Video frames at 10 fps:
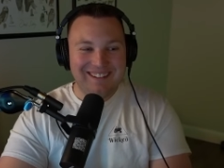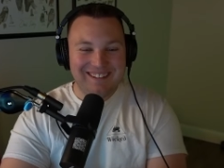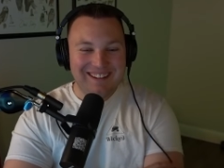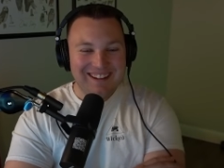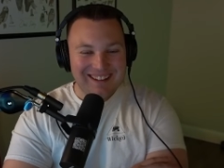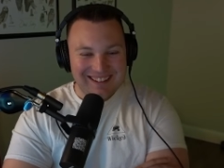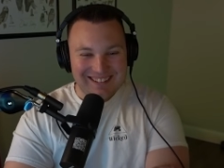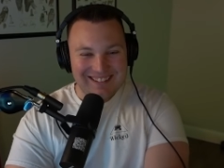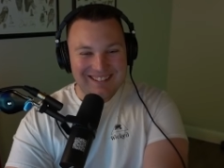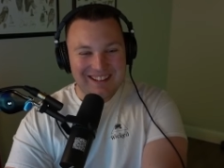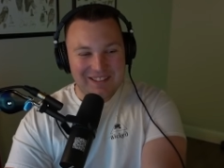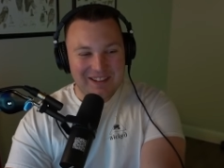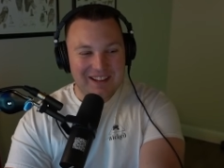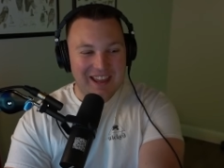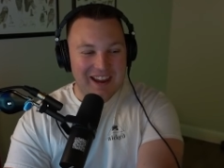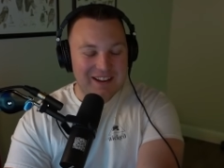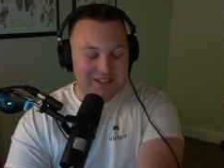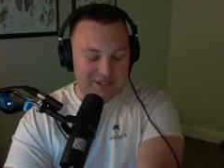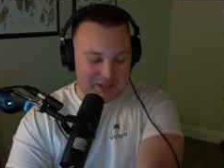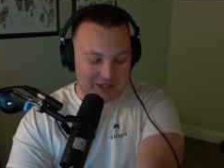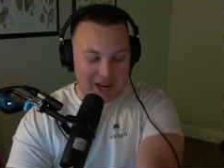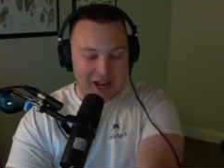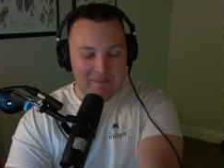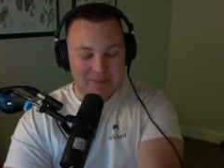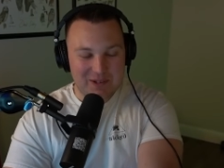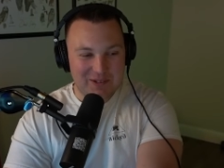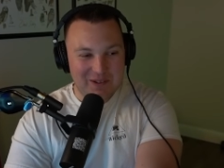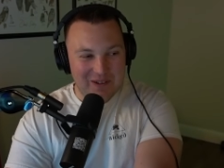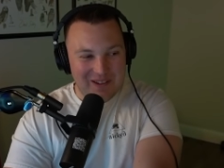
I think it yeah. ate a SAM missile.